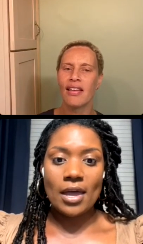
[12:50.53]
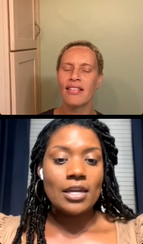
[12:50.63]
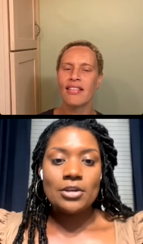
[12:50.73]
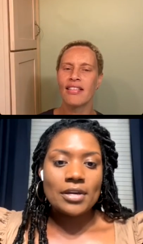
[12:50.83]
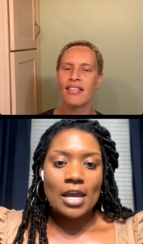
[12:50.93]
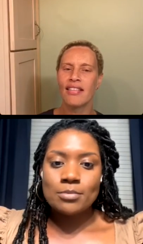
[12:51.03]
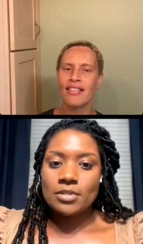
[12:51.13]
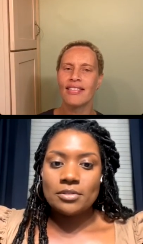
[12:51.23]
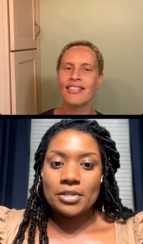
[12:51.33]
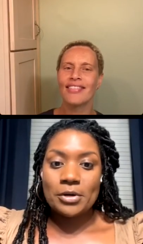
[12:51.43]
Speaker 1: you can
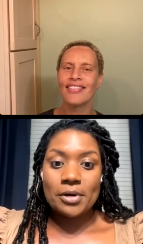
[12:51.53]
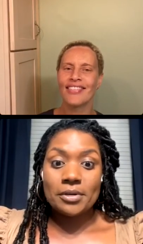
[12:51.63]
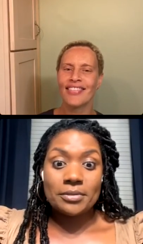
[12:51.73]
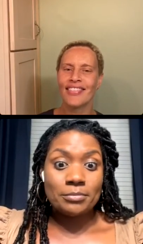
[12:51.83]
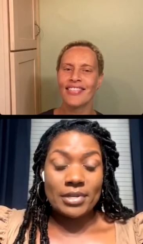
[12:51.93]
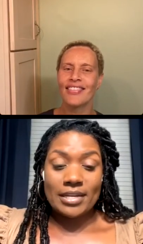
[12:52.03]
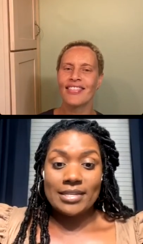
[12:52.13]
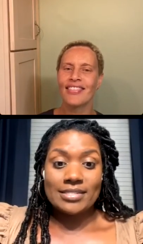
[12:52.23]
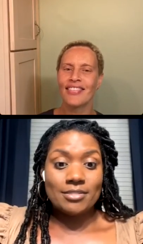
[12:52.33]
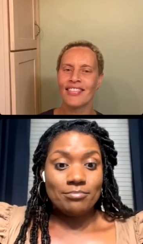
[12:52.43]
absolutely grow, because
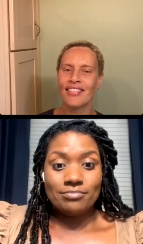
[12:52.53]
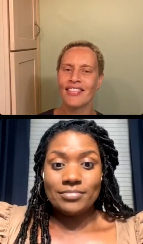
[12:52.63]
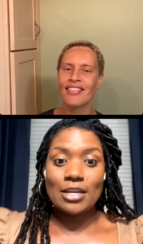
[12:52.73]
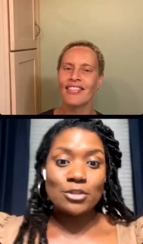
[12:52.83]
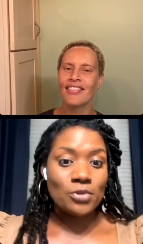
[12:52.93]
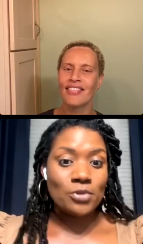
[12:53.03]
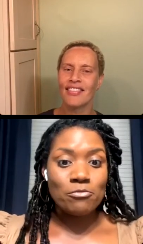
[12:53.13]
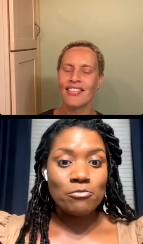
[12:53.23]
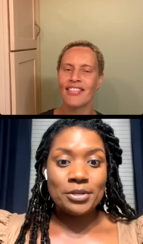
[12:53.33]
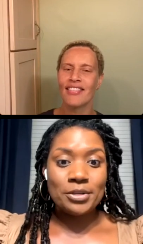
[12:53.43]
that's what I've been
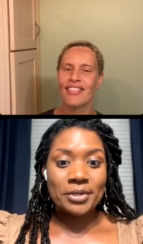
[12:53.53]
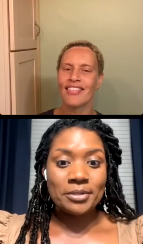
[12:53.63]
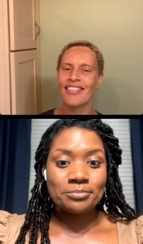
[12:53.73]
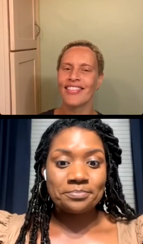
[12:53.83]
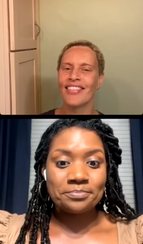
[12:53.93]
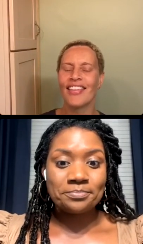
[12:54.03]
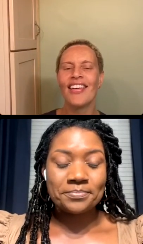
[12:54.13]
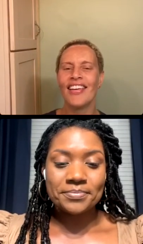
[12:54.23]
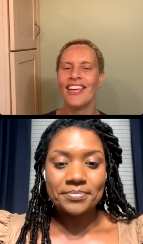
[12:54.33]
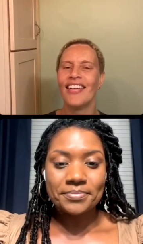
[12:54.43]
doing.
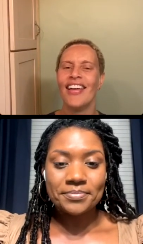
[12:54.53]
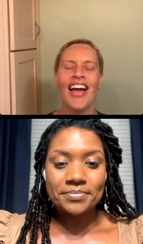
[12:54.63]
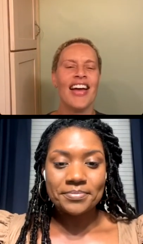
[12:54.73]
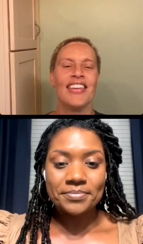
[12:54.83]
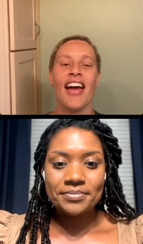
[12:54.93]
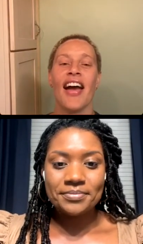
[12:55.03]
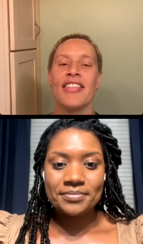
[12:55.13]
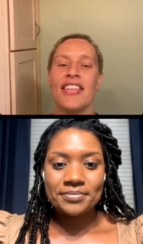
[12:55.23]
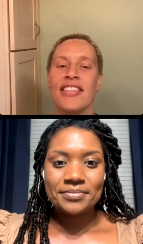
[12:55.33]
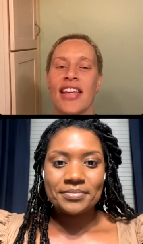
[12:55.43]
Speaker 2: Yeah, I
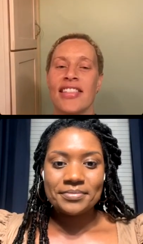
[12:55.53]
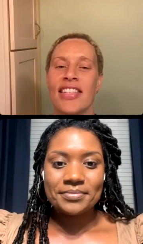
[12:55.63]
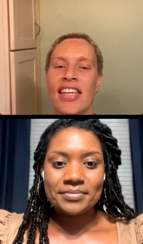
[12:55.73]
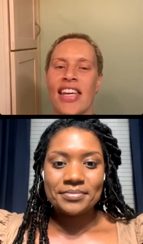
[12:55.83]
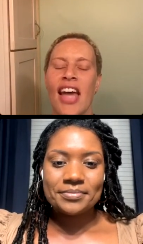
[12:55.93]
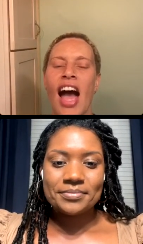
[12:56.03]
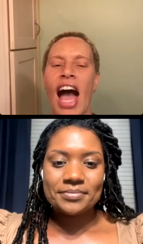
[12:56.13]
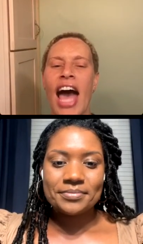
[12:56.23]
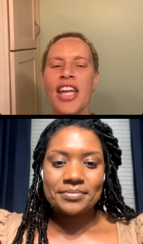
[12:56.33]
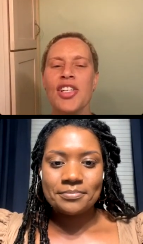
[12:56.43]
think that's key. How
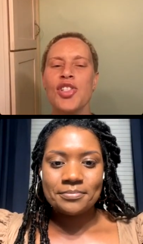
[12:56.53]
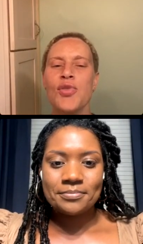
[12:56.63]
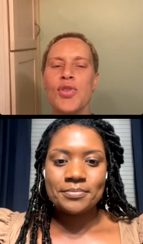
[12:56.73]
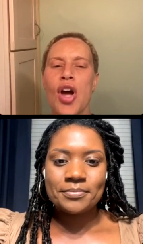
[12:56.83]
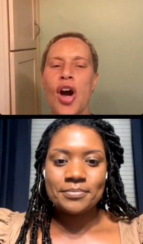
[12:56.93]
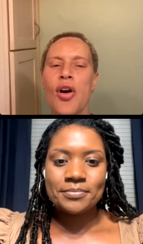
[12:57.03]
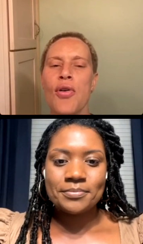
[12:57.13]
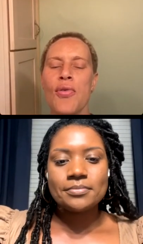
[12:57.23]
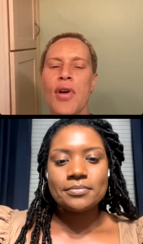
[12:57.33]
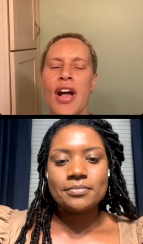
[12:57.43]
did you know
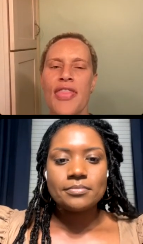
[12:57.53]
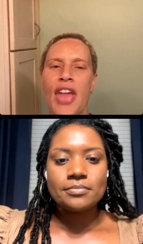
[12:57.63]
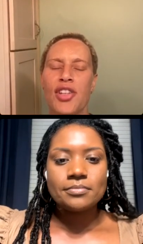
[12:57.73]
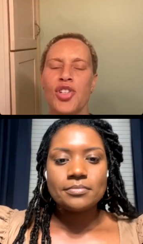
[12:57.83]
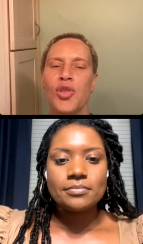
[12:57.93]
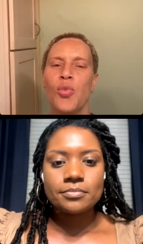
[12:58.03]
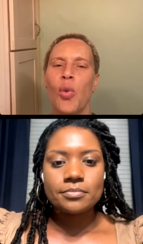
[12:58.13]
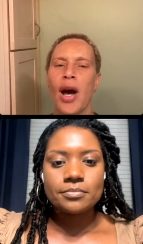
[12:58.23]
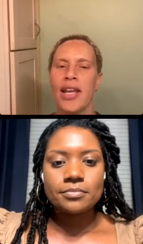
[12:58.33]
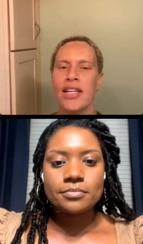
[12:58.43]
that you
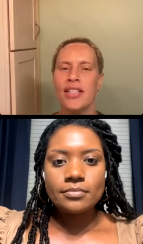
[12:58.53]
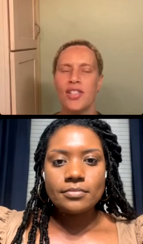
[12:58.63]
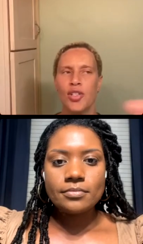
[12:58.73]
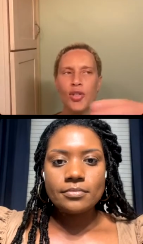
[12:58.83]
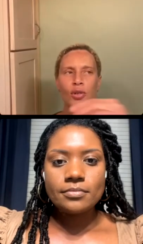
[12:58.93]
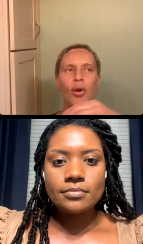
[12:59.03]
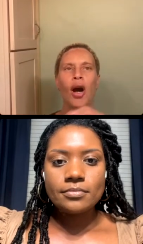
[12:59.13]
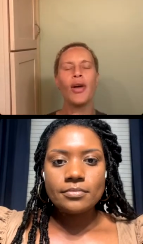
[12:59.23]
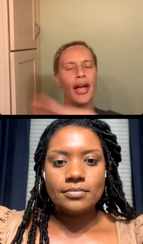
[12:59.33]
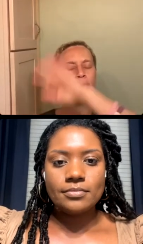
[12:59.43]
wanted to?
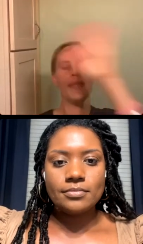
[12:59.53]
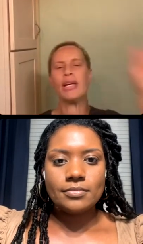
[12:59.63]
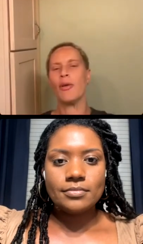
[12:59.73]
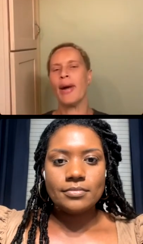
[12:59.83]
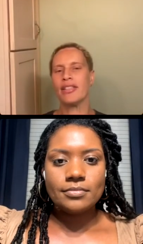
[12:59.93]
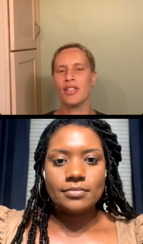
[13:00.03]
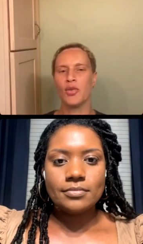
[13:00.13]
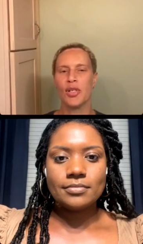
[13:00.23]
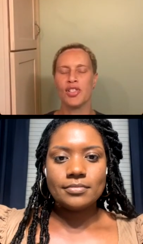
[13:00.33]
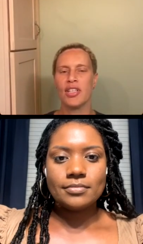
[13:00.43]
Okay, let me go back to the
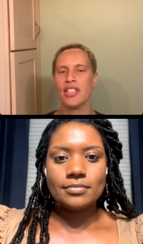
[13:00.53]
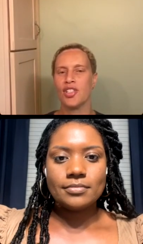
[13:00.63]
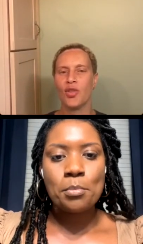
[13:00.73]
questions I sent you